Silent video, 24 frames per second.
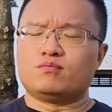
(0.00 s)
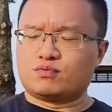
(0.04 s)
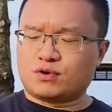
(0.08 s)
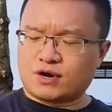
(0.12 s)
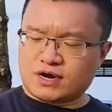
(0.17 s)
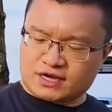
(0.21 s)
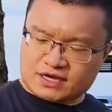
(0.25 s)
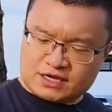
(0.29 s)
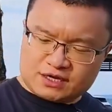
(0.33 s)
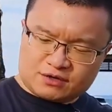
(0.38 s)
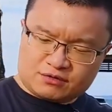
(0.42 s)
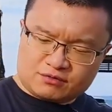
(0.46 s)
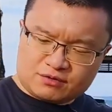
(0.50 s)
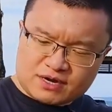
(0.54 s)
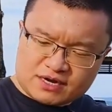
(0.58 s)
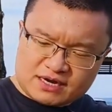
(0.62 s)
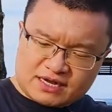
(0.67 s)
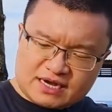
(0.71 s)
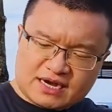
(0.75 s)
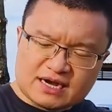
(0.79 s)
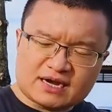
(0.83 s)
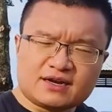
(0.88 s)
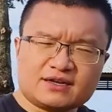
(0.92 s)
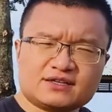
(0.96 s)

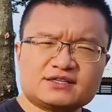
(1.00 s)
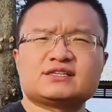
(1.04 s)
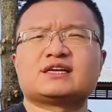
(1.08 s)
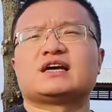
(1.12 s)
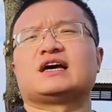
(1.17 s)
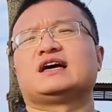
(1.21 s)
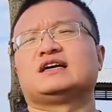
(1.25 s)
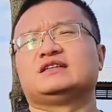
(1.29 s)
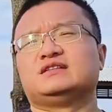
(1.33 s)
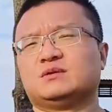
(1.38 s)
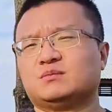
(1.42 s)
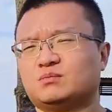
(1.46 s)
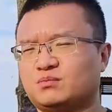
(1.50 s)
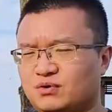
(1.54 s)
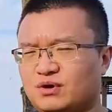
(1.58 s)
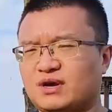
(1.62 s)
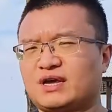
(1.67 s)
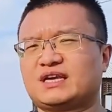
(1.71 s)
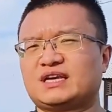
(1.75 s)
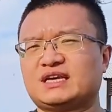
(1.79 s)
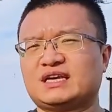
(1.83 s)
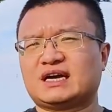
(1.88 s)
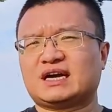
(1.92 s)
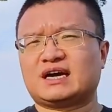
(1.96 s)
brachioradialis and the
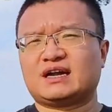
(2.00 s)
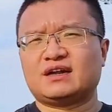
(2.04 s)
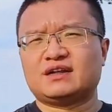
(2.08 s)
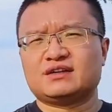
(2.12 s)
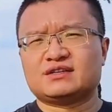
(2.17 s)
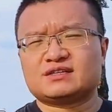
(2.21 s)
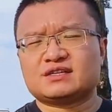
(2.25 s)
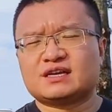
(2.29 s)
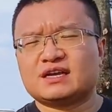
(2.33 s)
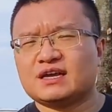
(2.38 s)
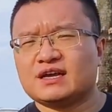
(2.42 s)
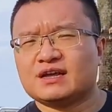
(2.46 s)
brachialis.